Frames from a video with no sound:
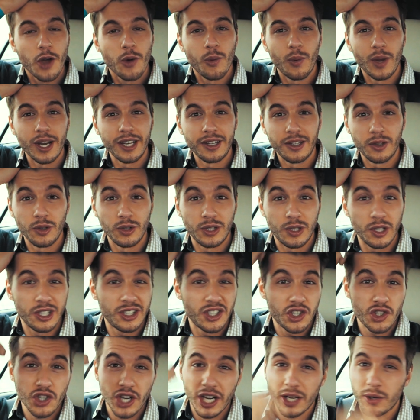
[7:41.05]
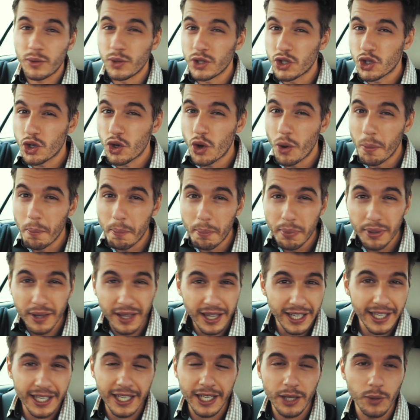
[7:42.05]
when the track was
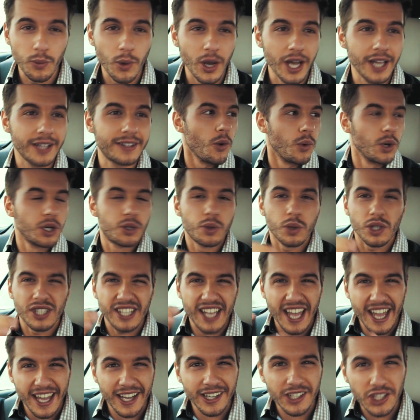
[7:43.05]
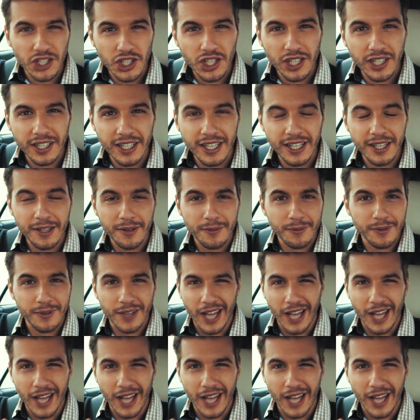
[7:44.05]
completely wet, which was actually,